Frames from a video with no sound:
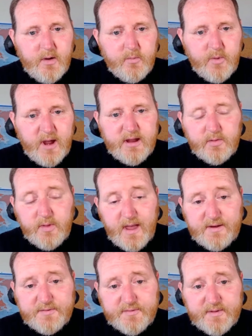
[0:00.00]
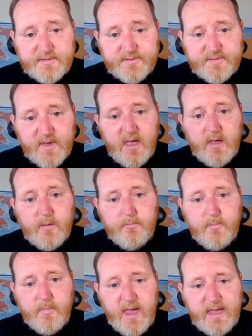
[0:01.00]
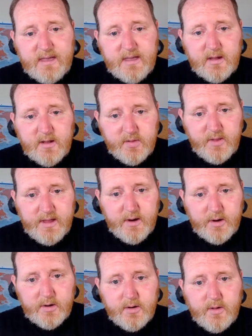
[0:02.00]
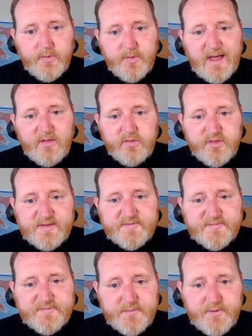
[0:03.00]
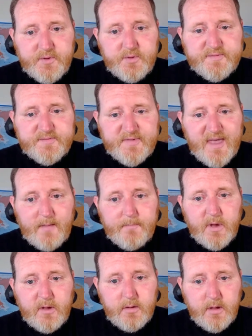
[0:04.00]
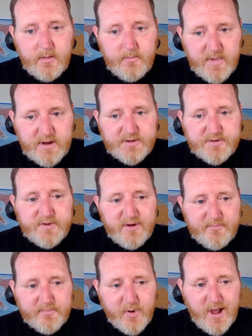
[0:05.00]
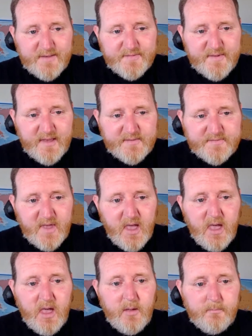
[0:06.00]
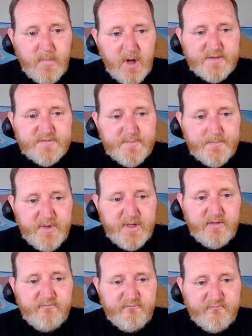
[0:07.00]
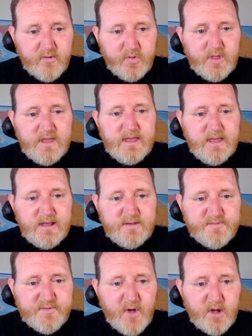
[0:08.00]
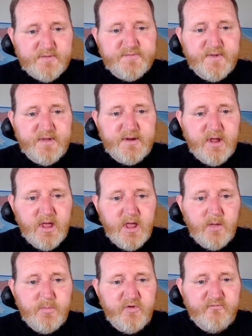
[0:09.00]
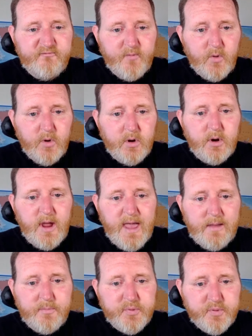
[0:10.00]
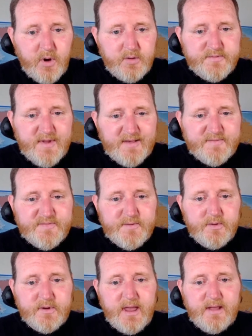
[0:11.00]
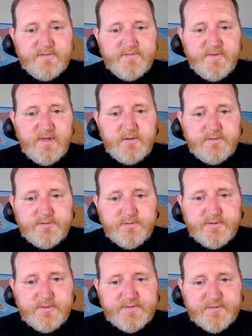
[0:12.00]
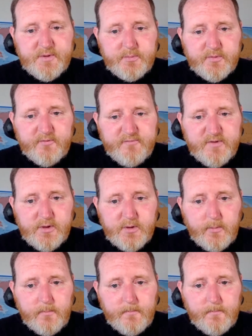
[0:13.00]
regulations make clear that this two-step administrative process must be fully exhausted before a protester can seek judicial review.